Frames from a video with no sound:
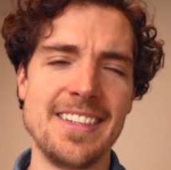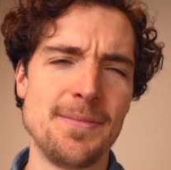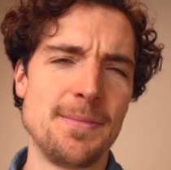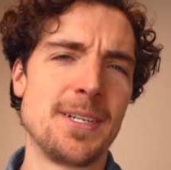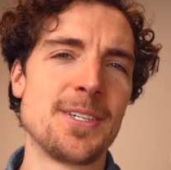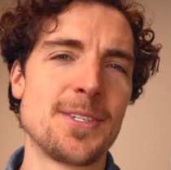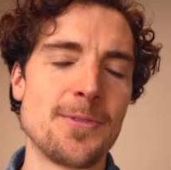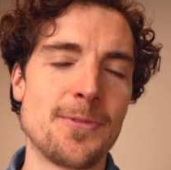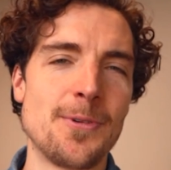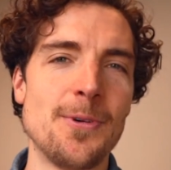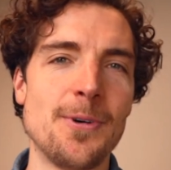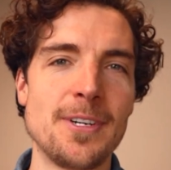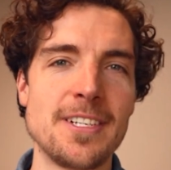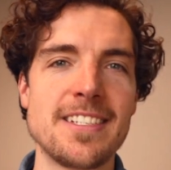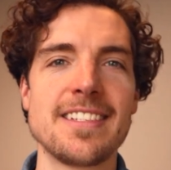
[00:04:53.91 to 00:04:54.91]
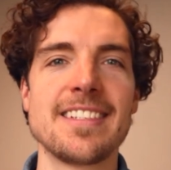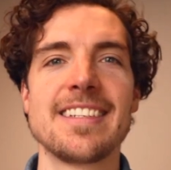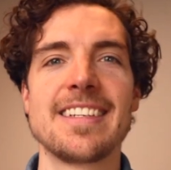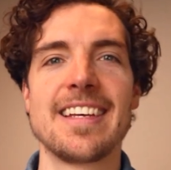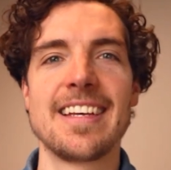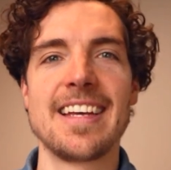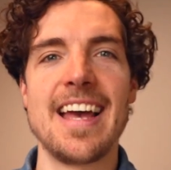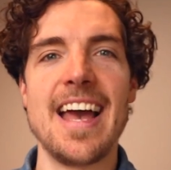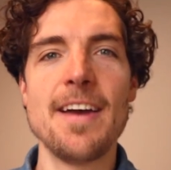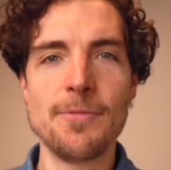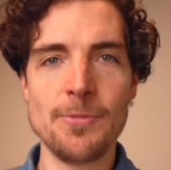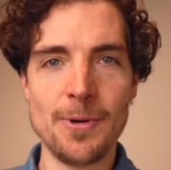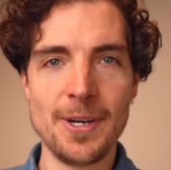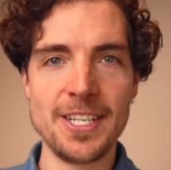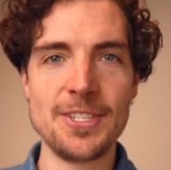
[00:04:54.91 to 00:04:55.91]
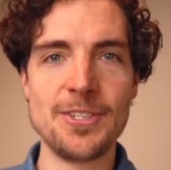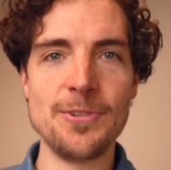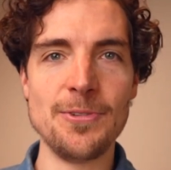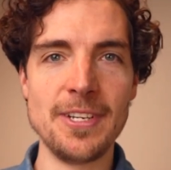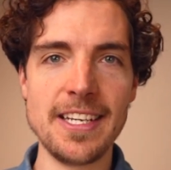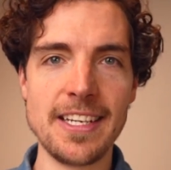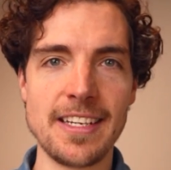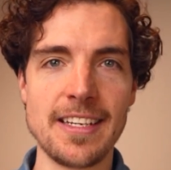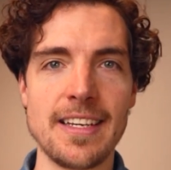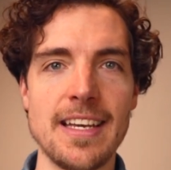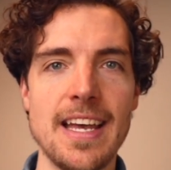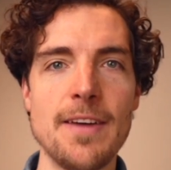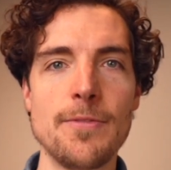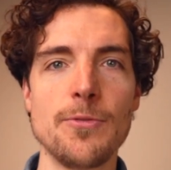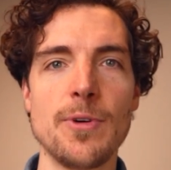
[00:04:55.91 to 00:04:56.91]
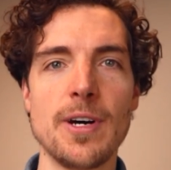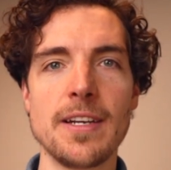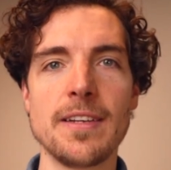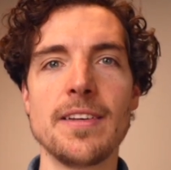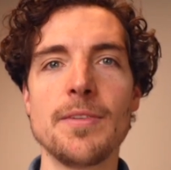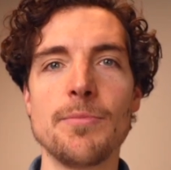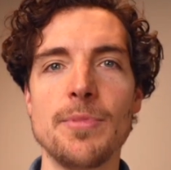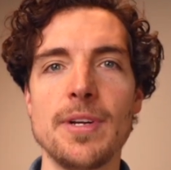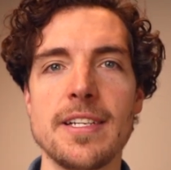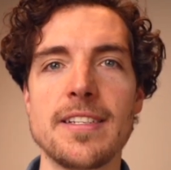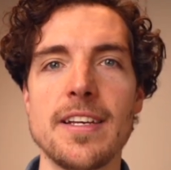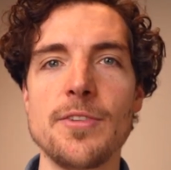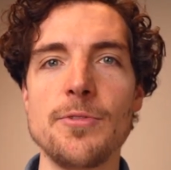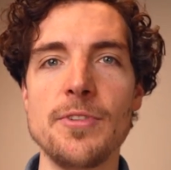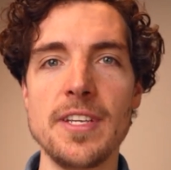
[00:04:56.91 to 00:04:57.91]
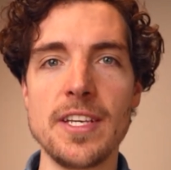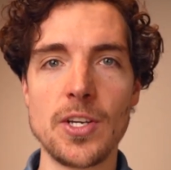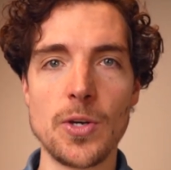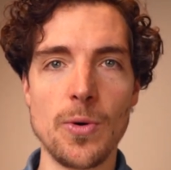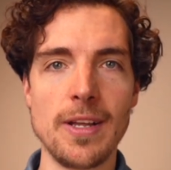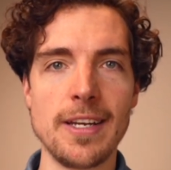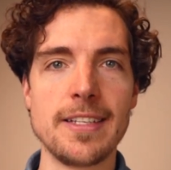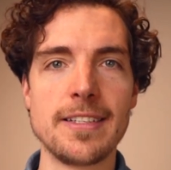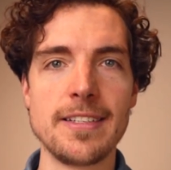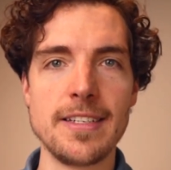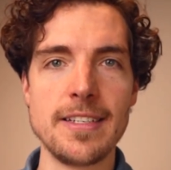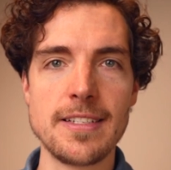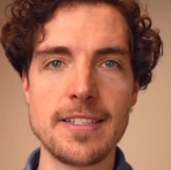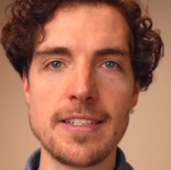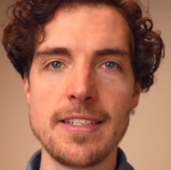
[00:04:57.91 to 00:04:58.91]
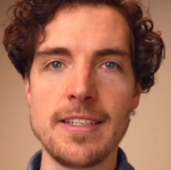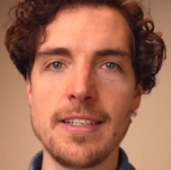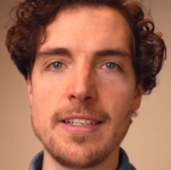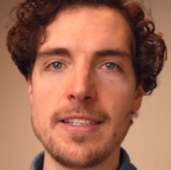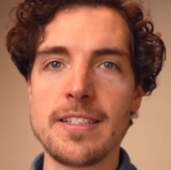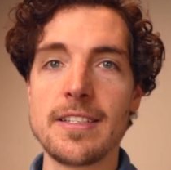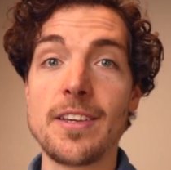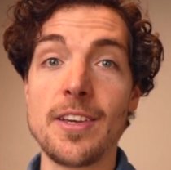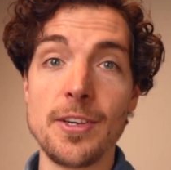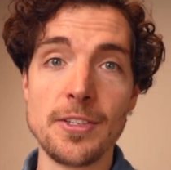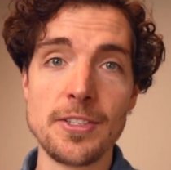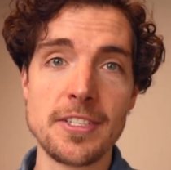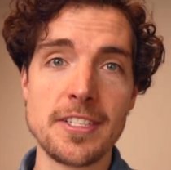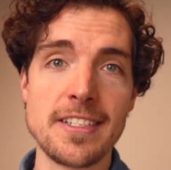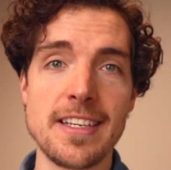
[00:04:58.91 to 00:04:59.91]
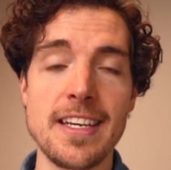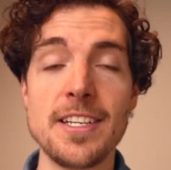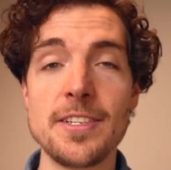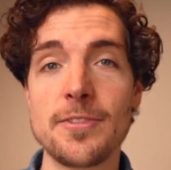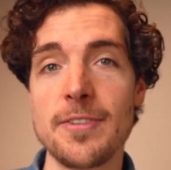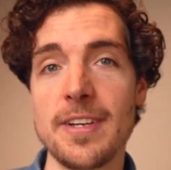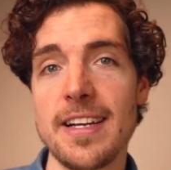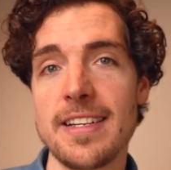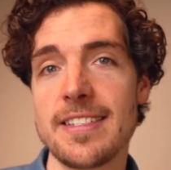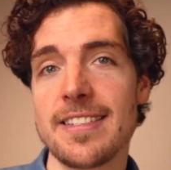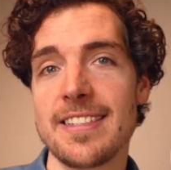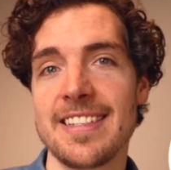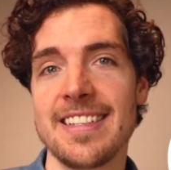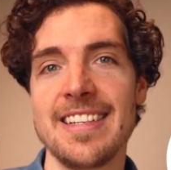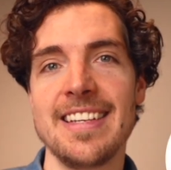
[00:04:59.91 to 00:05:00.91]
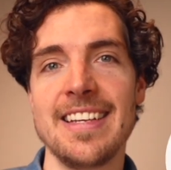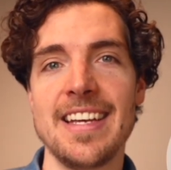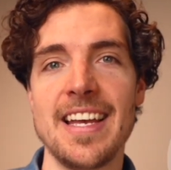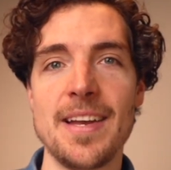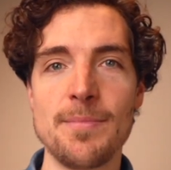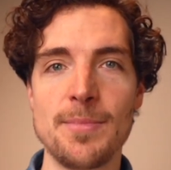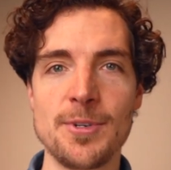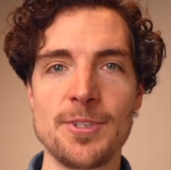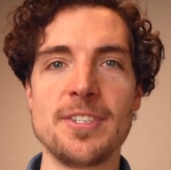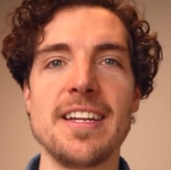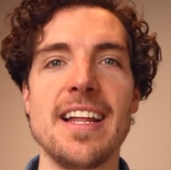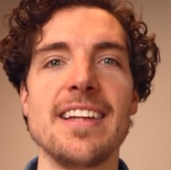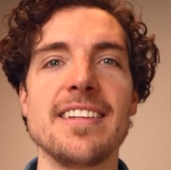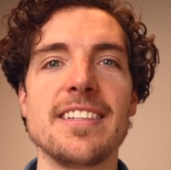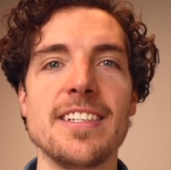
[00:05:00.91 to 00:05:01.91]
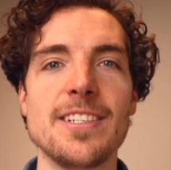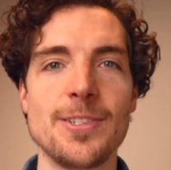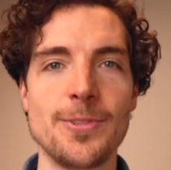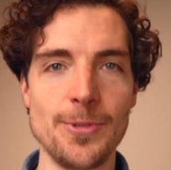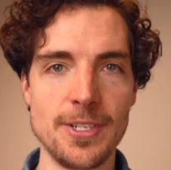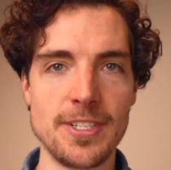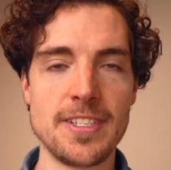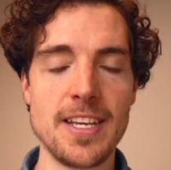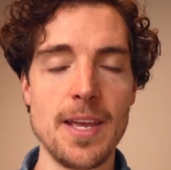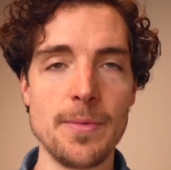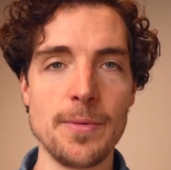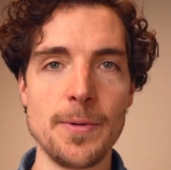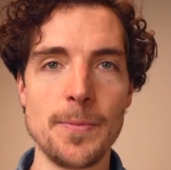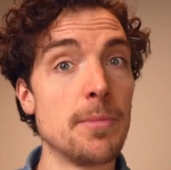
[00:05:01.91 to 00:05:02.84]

Because of course, everyone is unique. Everyone brings their unique qualities, skills, interests, and personalities to the table.